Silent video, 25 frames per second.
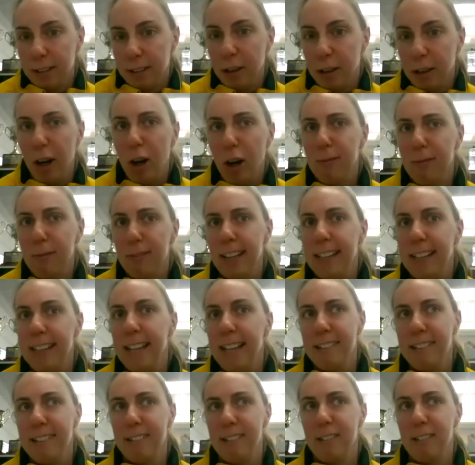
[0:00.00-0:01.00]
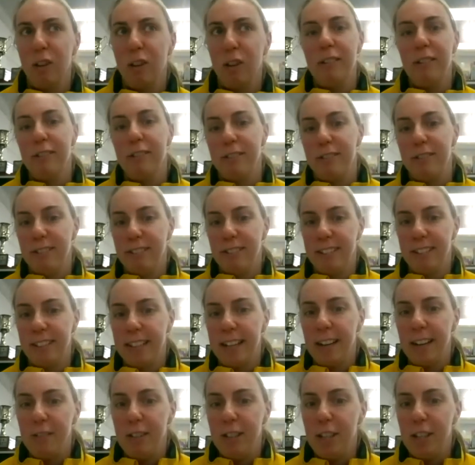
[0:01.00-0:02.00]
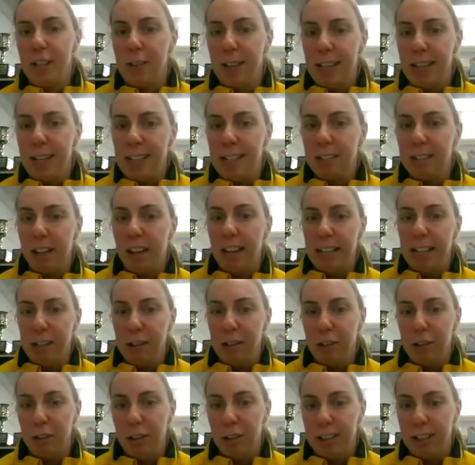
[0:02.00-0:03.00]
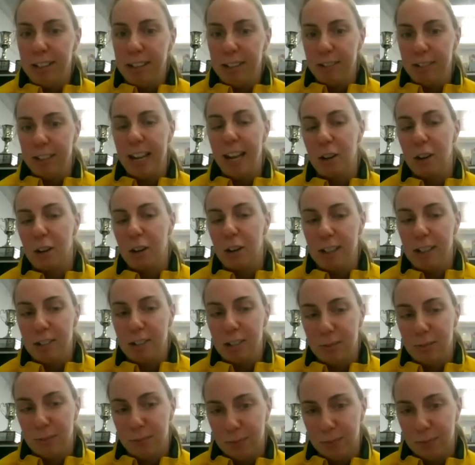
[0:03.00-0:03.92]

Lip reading: So hopefully that's sort of giving you an insight into the different categories.